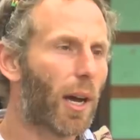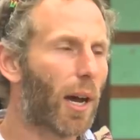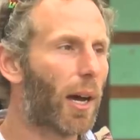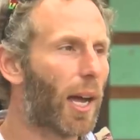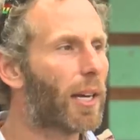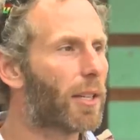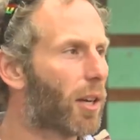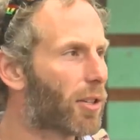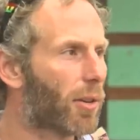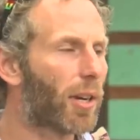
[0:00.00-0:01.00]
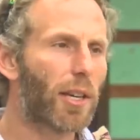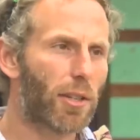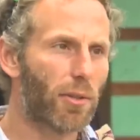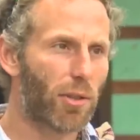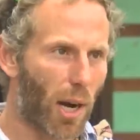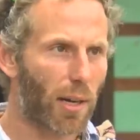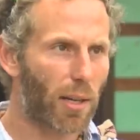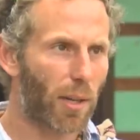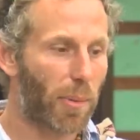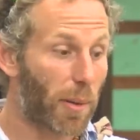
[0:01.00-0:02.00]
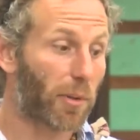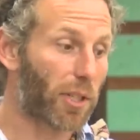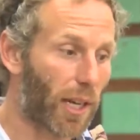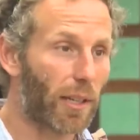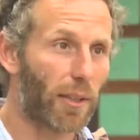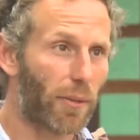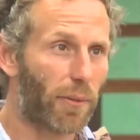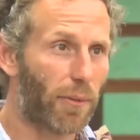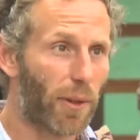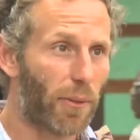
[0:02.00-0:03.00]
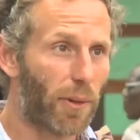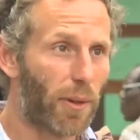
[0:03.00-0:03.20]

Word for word: And it's also nice to talk to the people selling the